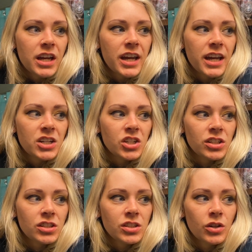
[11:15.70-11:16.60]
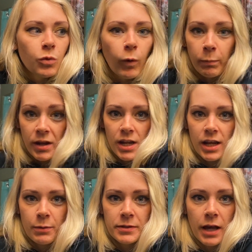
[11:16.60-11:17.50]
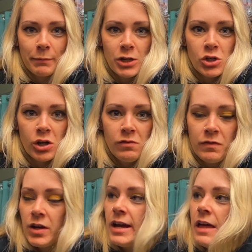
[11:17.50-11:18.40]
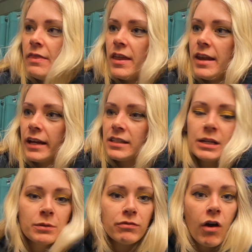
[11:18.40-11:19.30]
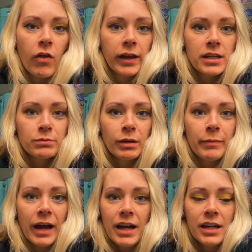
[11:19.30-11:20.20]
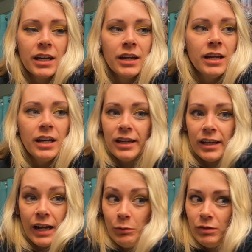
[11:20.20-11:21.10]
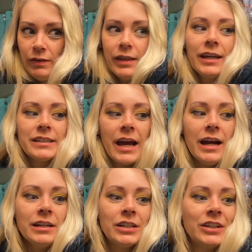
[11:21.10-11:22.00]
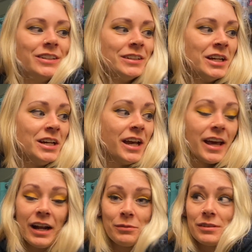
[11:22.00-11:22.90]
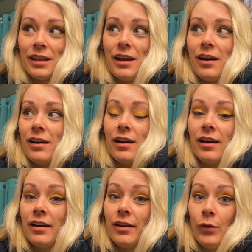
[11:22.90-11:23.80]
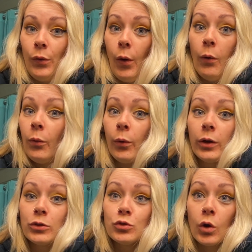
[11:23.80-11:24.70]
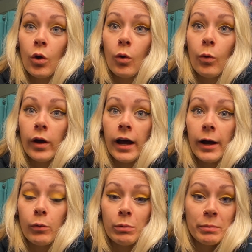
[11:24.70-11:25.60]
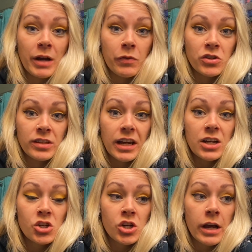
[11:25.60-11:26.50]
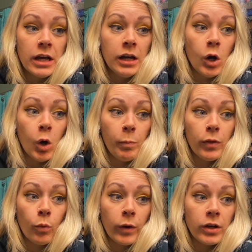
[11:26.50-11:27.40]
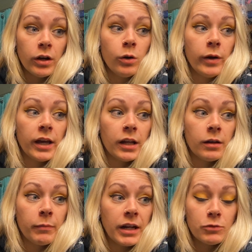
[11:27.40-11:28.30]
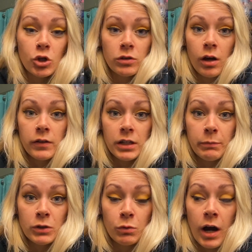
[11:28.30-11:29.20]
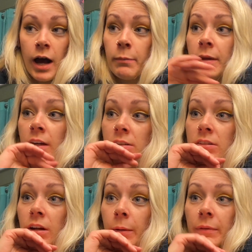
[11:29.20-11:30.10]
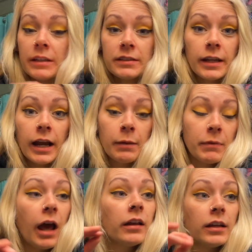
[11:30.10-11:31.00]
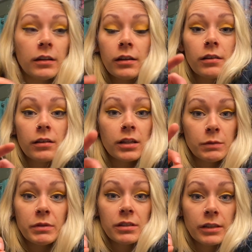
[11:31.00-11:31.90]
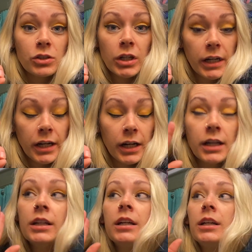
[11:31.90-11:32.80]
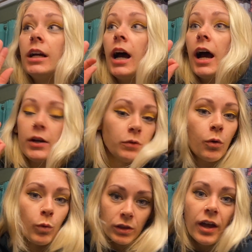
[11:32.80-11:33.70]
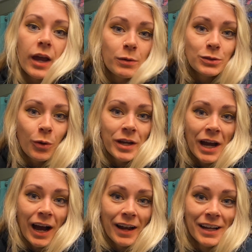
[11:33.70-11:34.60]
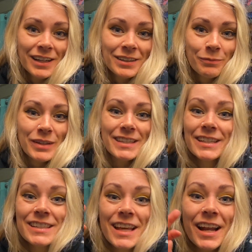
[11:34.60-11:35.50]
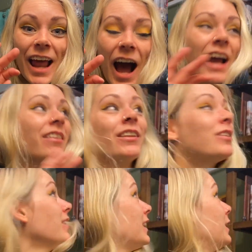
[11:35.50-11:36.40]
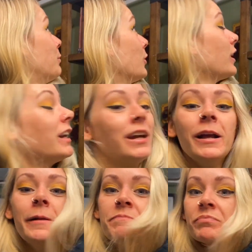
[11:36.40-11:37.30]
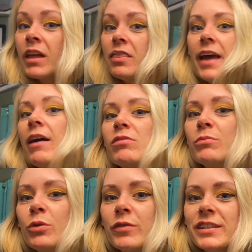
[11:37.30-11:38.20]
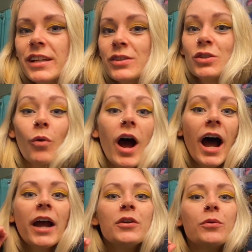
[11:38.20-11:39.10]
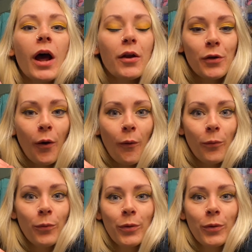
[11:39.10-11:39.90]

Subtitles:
It just, one minute it was on my shelf, the next it was falling into my back, and I was feeling attacked, and I was like, no. So, we whipped out the sage, opened the window, and made sure that all the demons were gone, because, listen, I'm not in this business right here. I don't know what the heck was going on, but since then, I literally keep looking. They haven't moved since, so I do not know